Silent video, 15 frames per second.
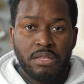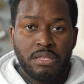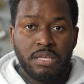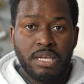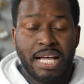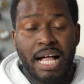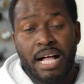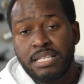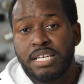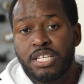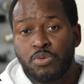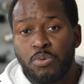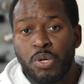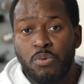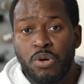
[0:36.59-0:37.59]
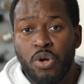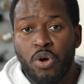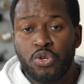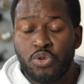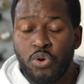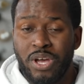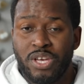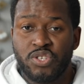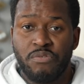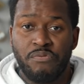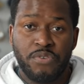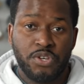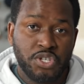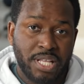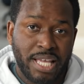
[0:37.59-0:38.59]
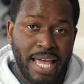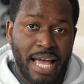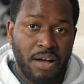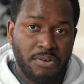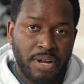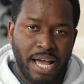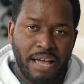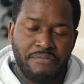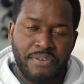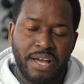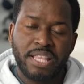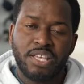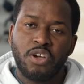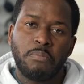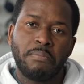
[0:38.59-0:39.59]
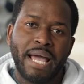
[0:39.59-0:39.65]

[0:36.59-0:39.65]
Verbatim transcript: the Galaxy S21 Ultra is officially out. I finally got